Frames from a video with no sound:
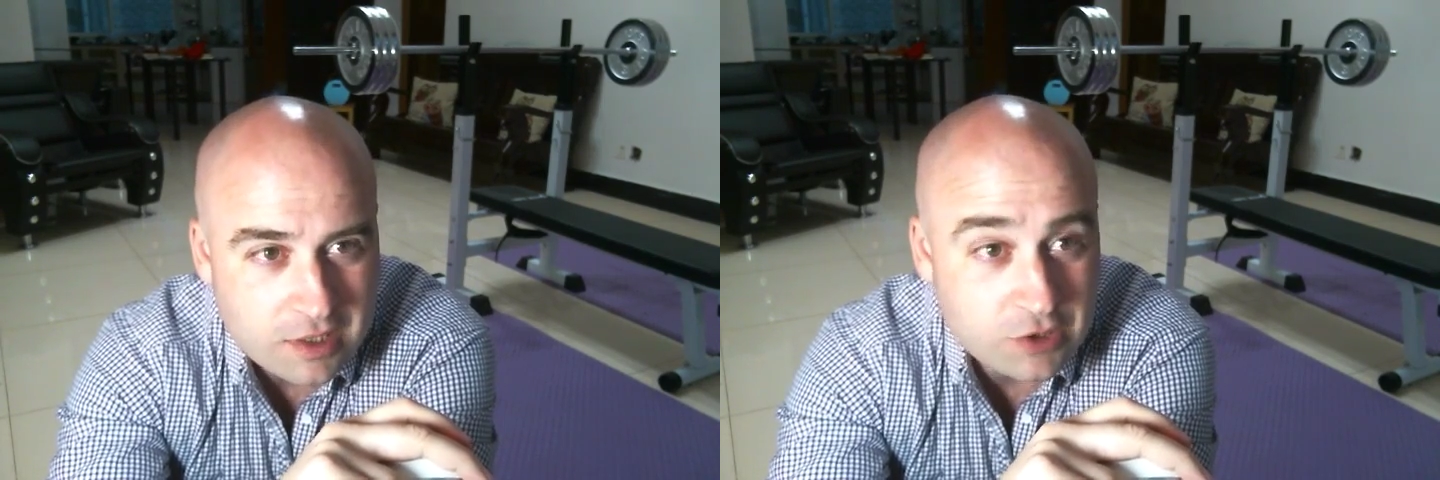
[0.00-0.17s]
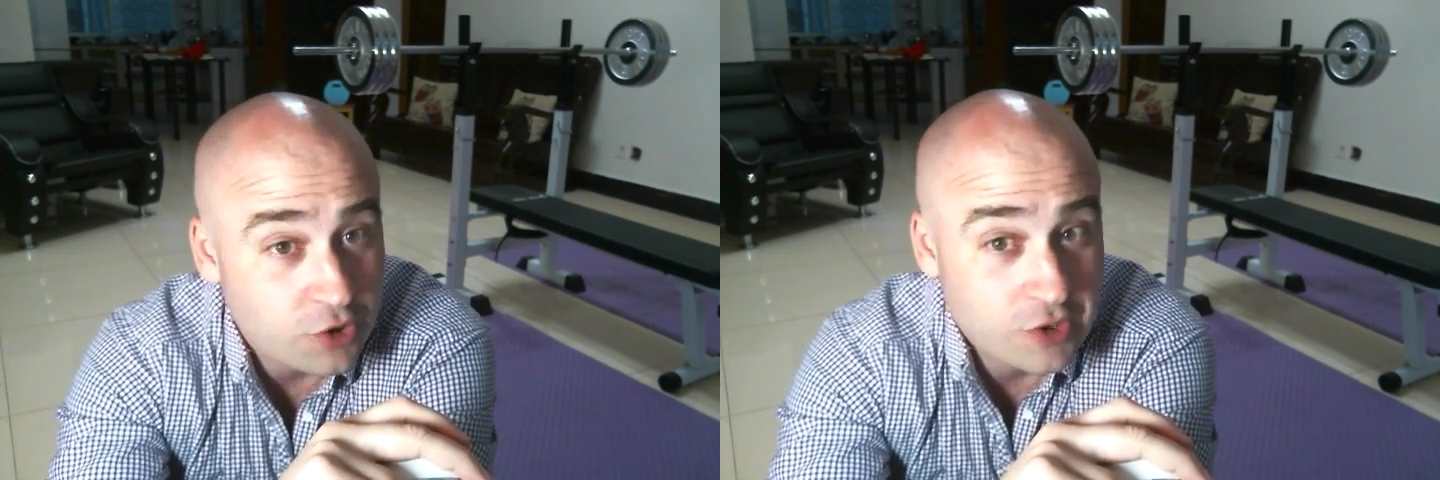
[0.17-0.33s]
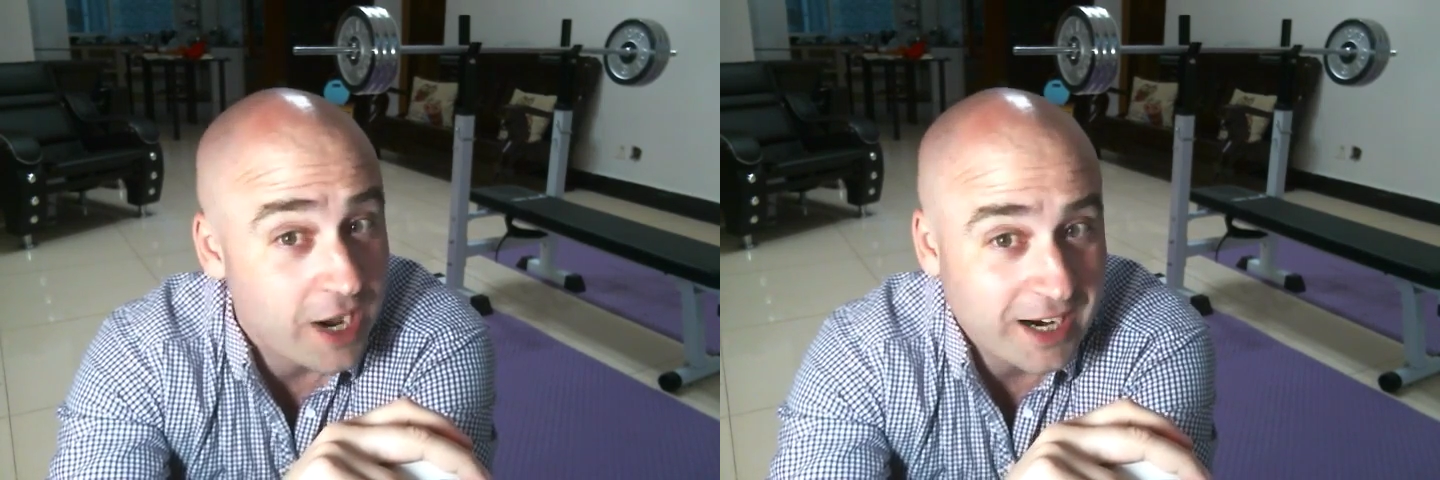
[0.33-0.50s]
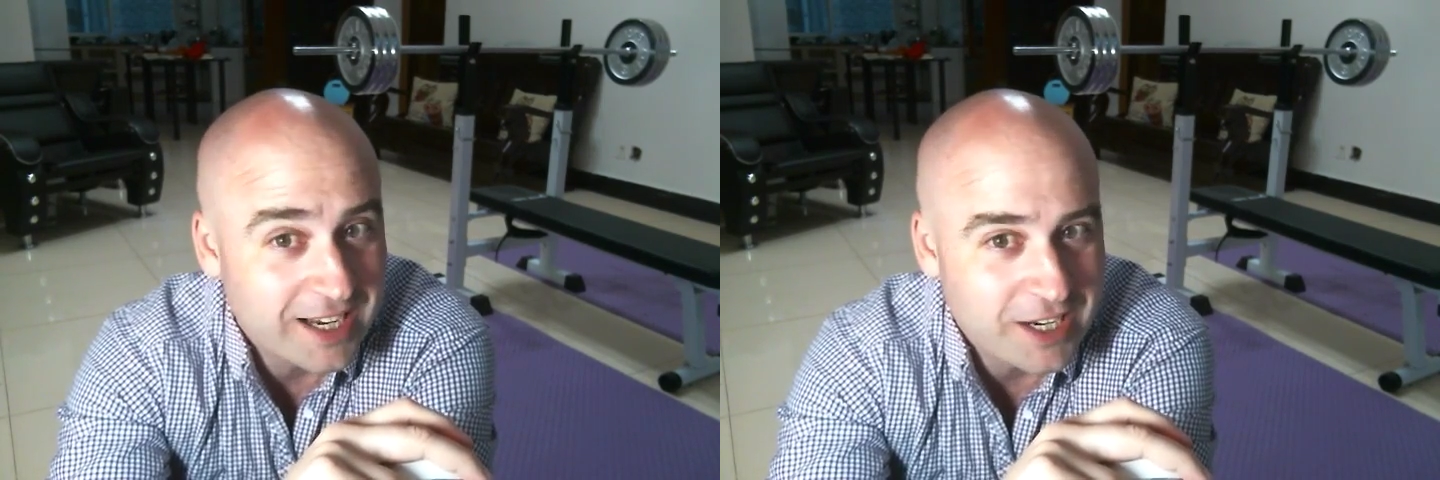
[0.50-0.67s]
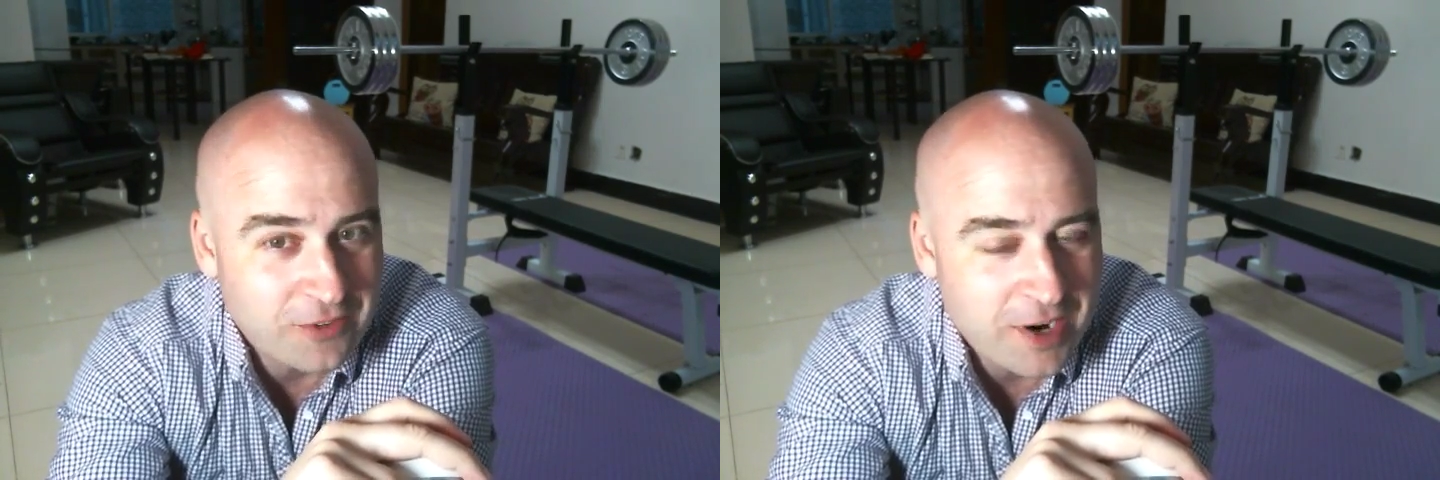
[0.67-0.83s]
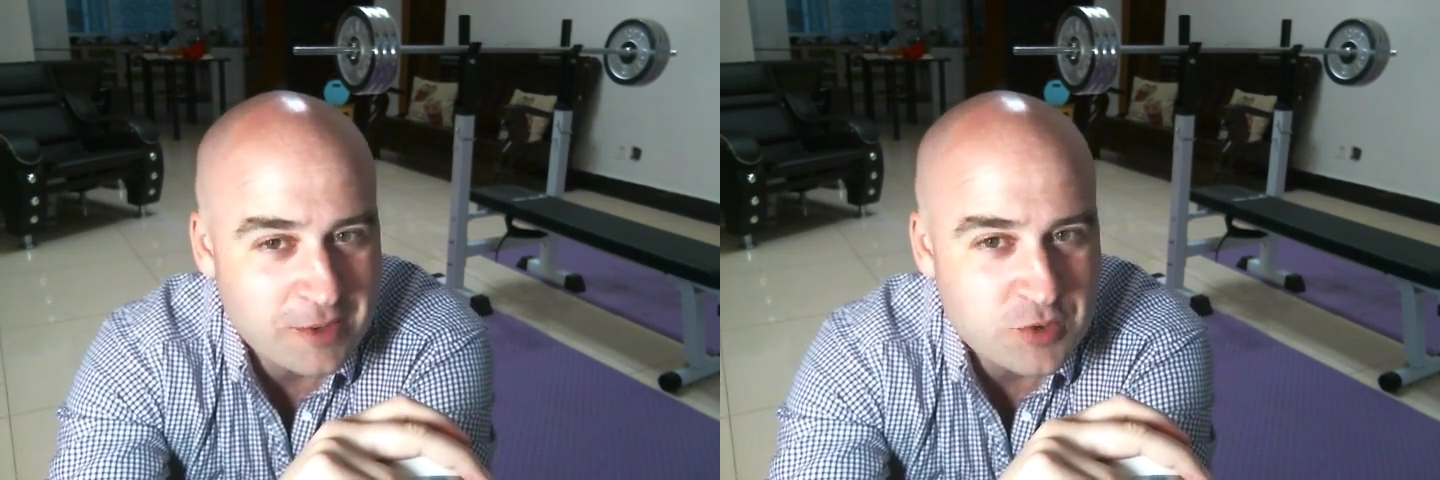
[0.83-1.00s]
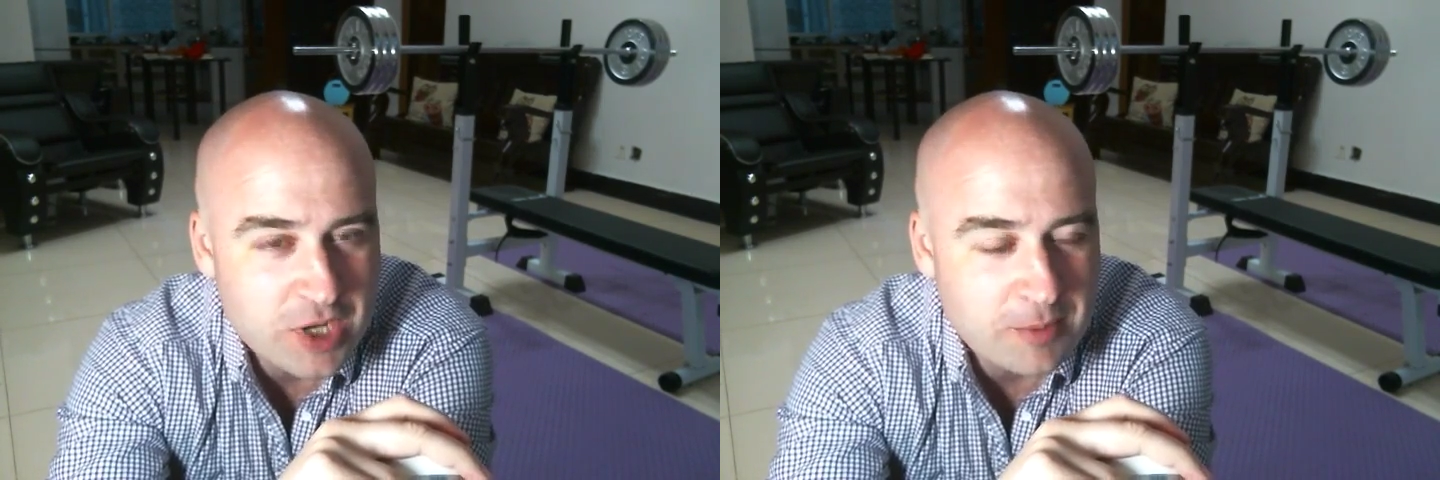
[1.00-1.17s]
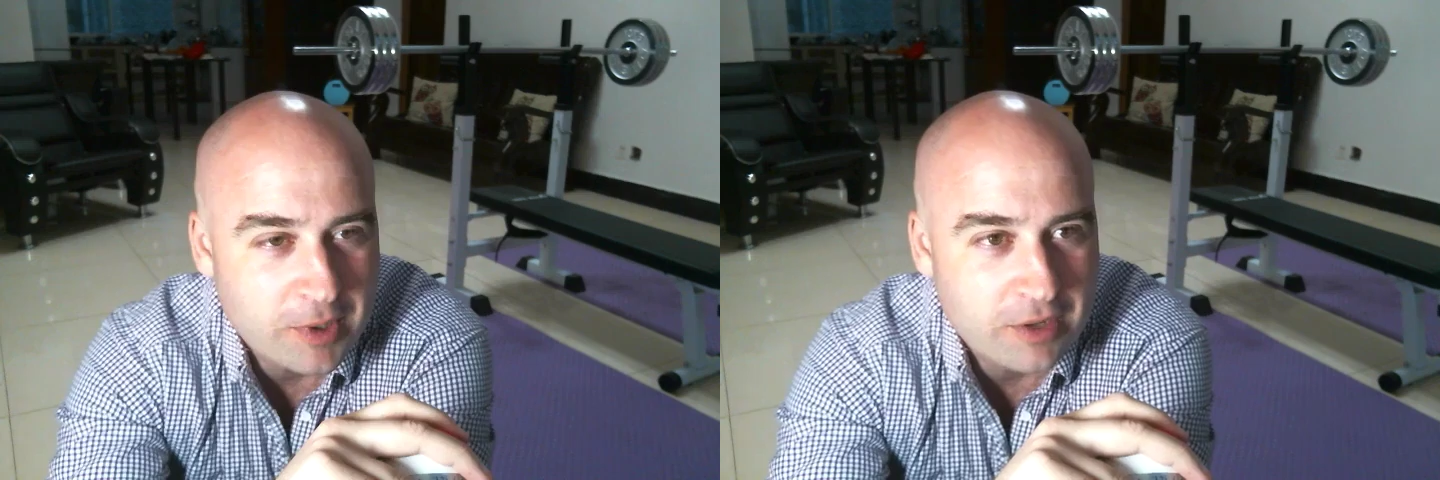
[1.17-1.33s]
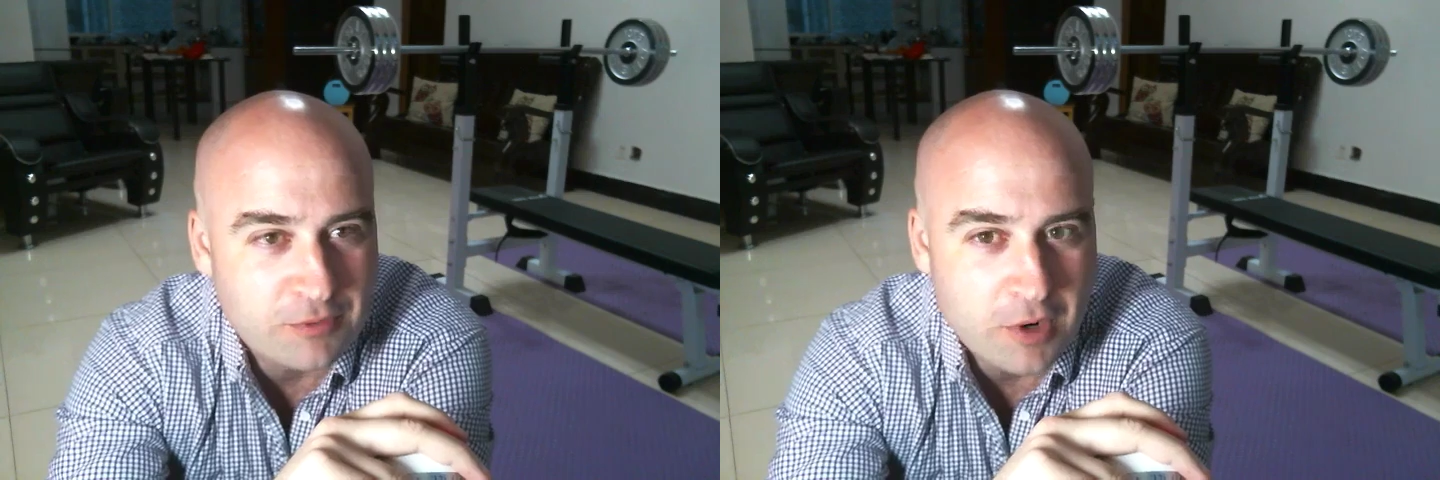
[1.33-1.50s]
You're not getting a random
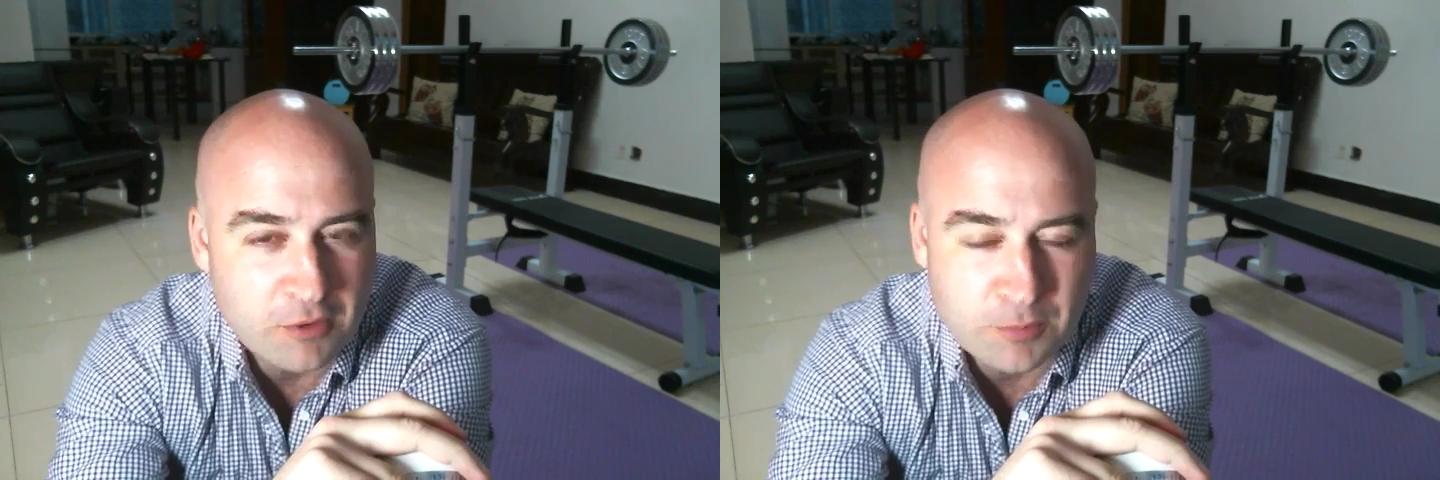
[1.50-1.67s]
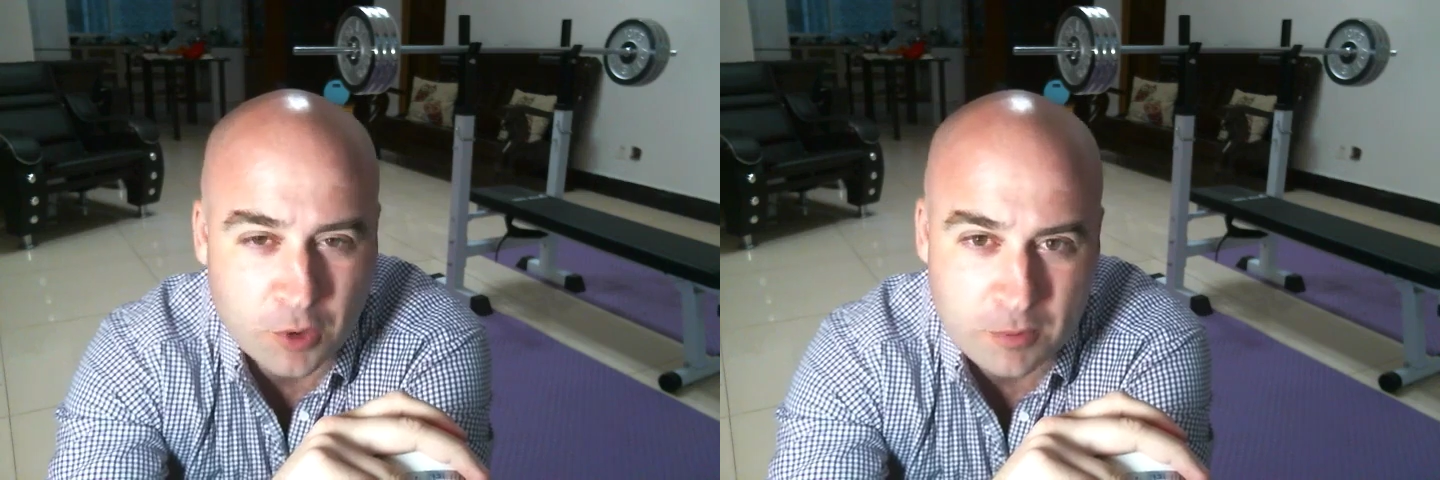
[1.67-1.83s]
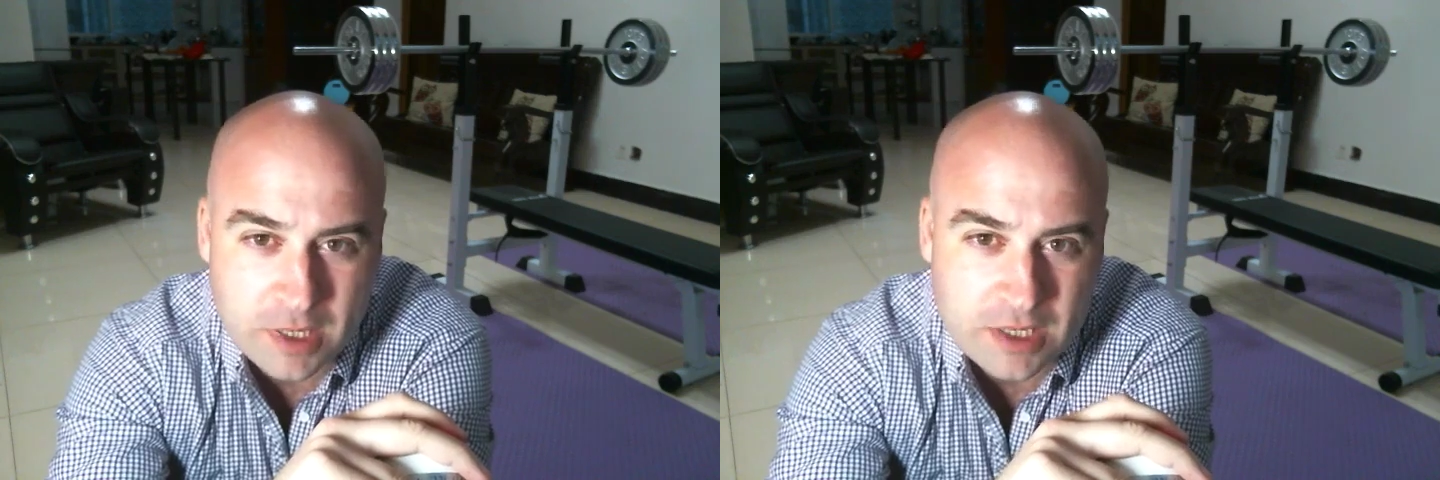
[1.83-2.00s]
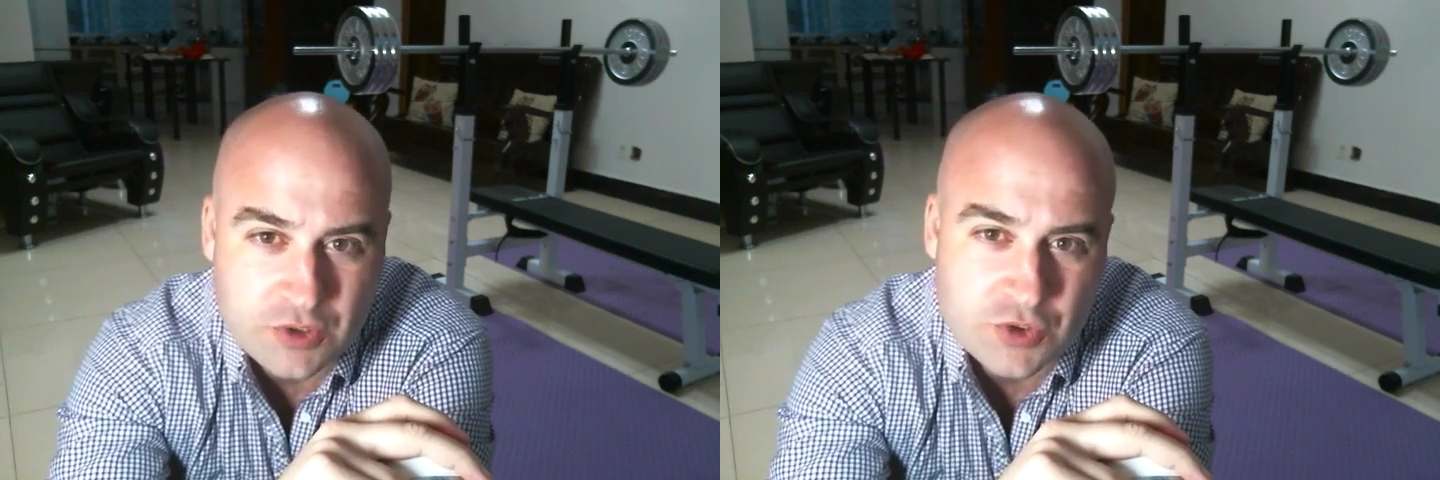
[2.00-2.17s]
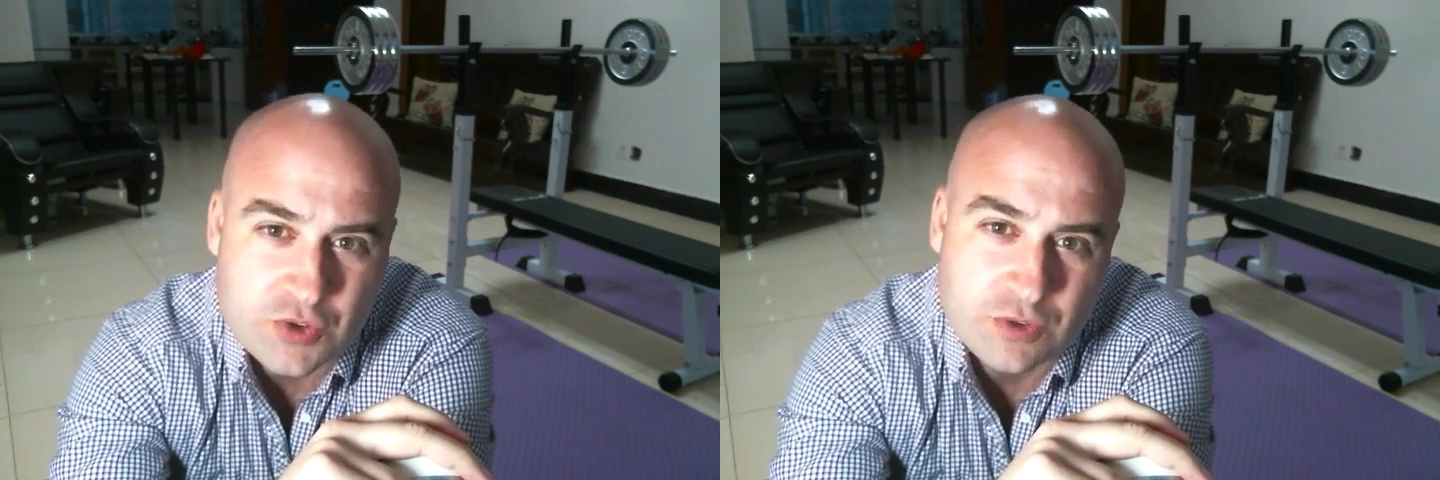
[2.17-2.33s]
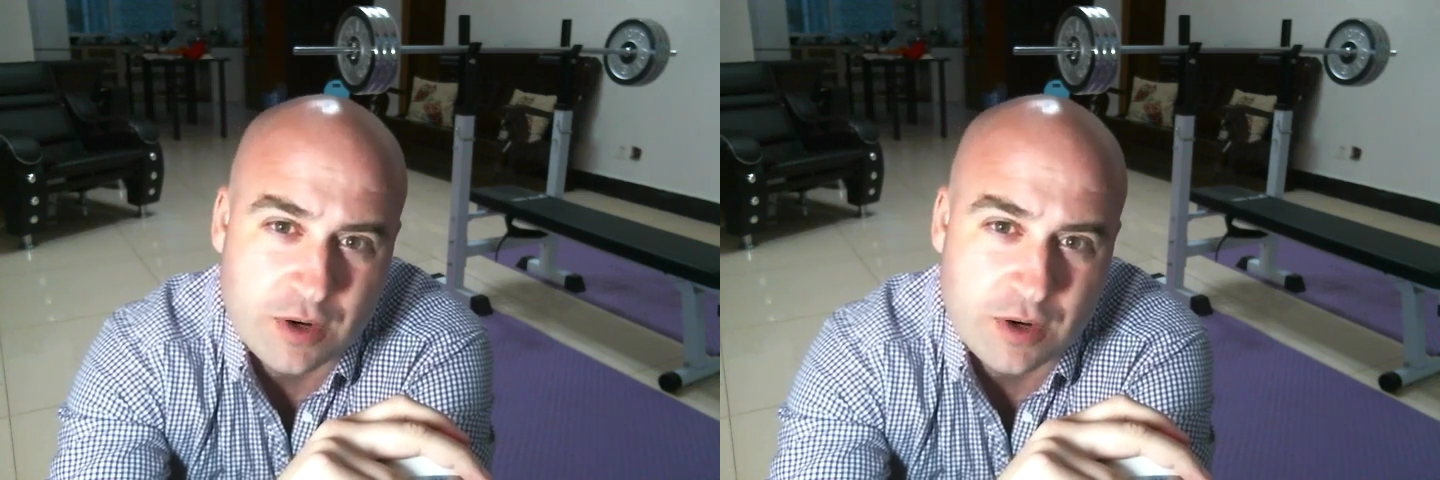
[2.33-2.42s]
sampling of Burmese